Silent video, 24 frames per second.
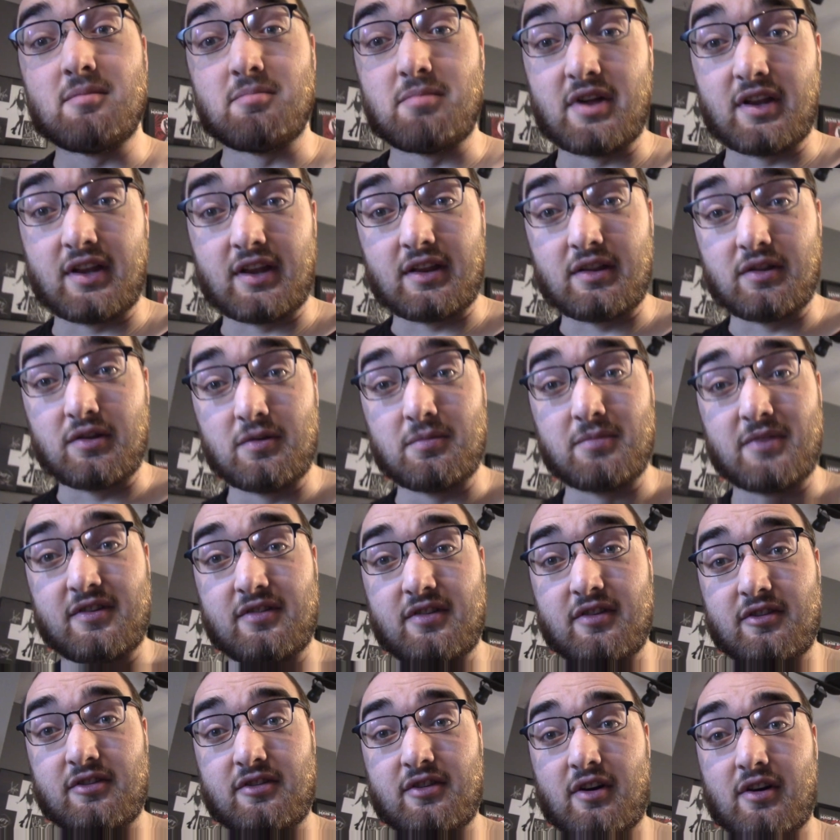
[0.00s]
Billy
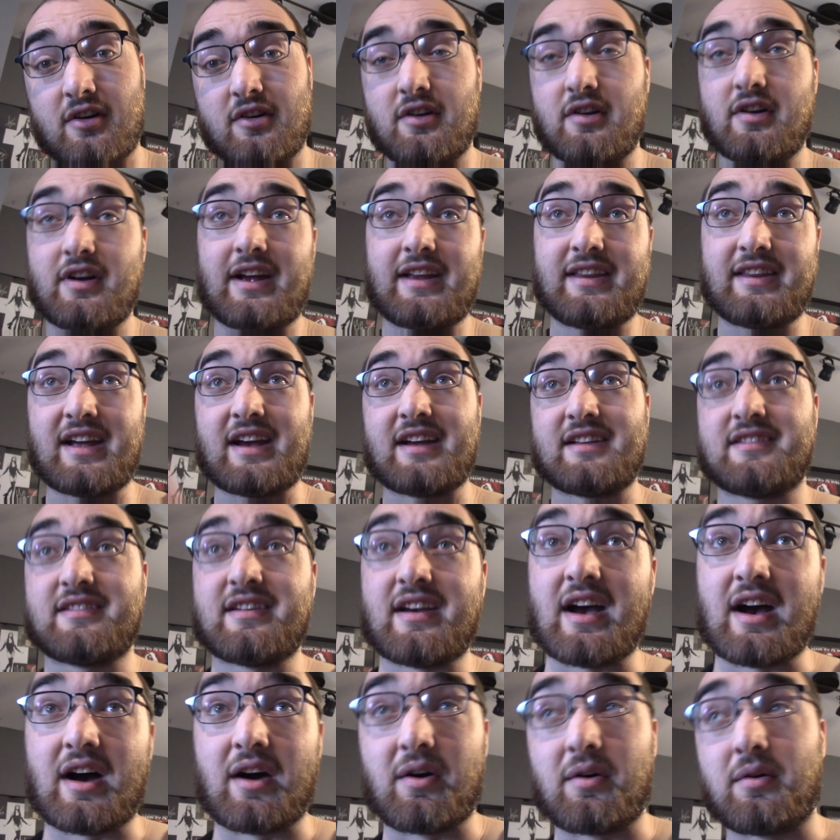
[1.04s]
Loomis's daughter, and that's
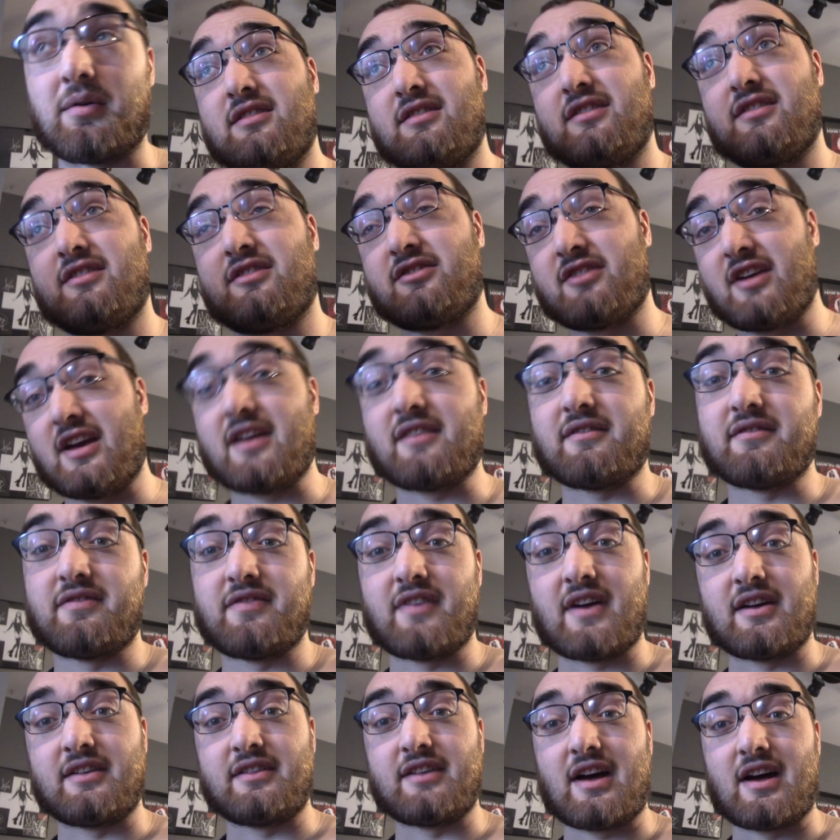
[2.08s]
how Sam
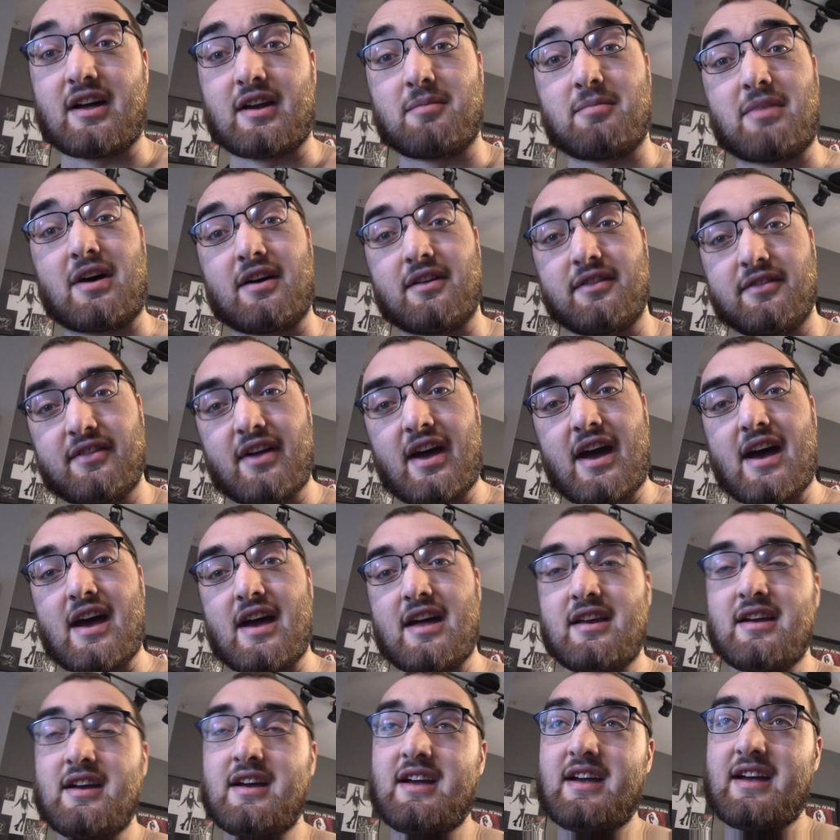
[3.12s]
found out about
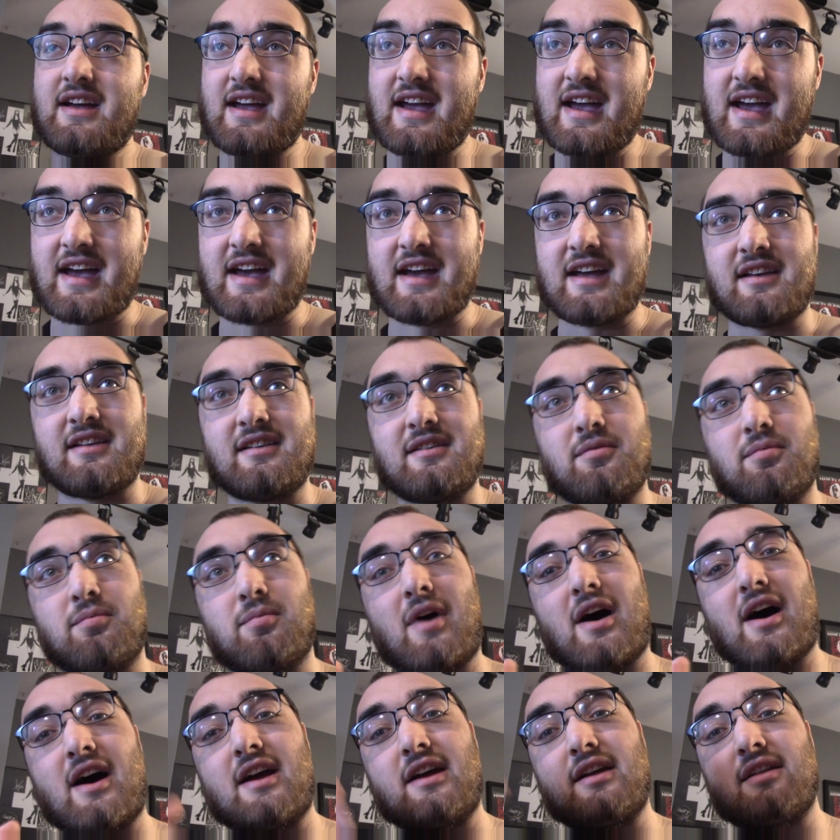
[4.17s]
that, and
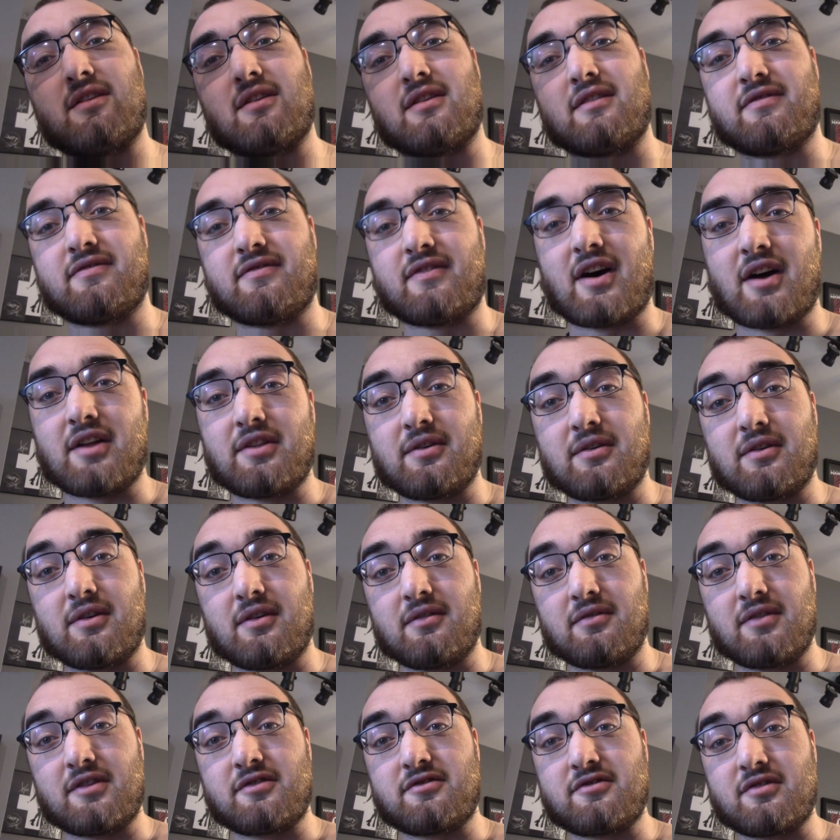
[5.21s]
why their father
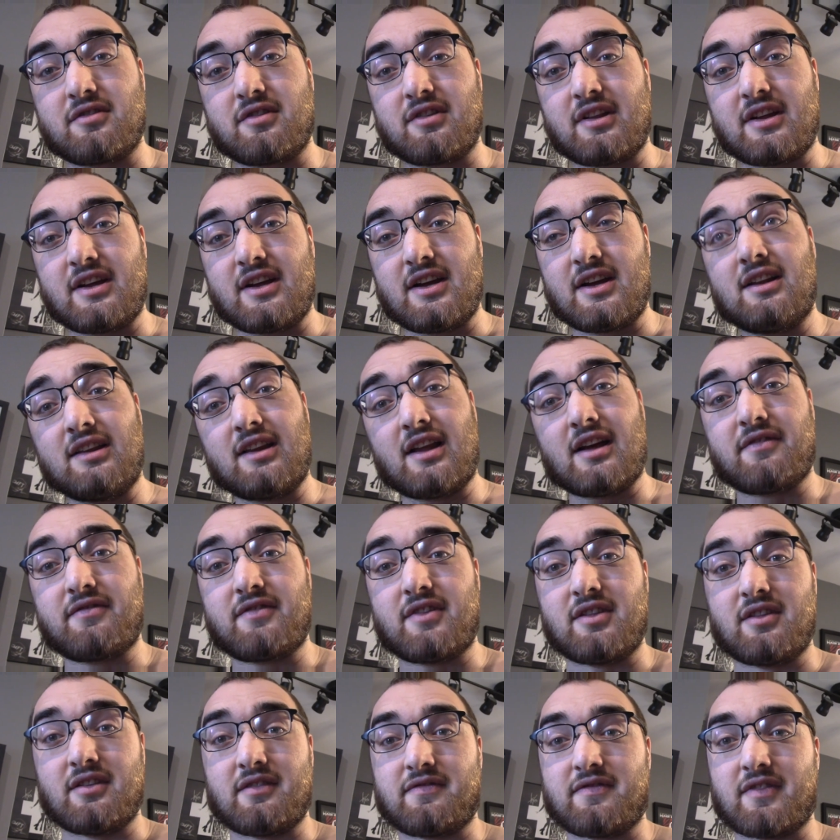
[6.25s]
originally left
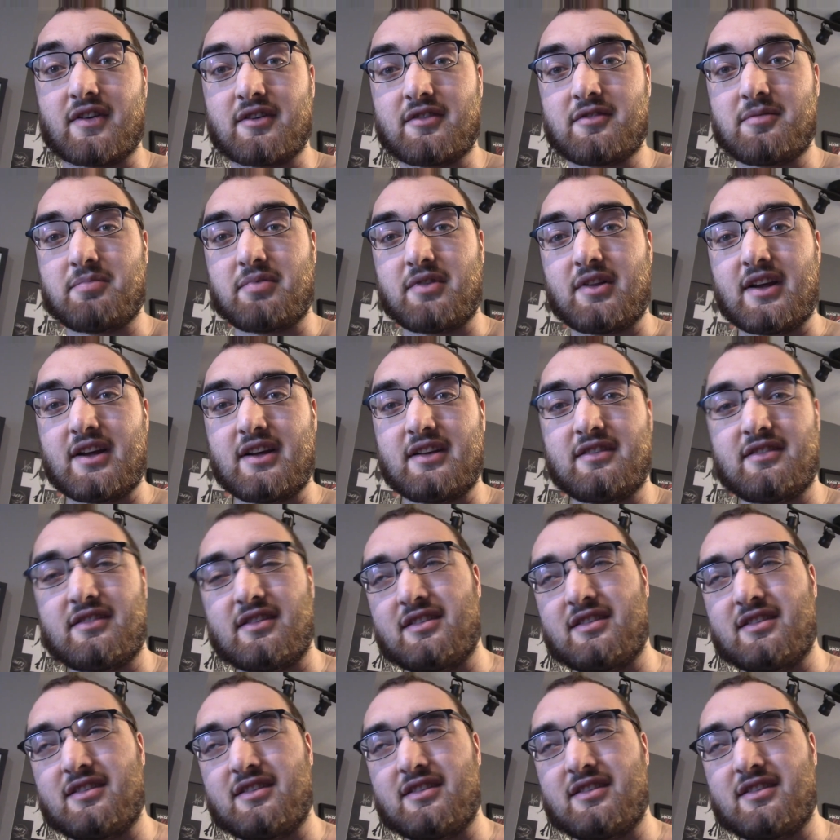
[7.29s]
in the first place.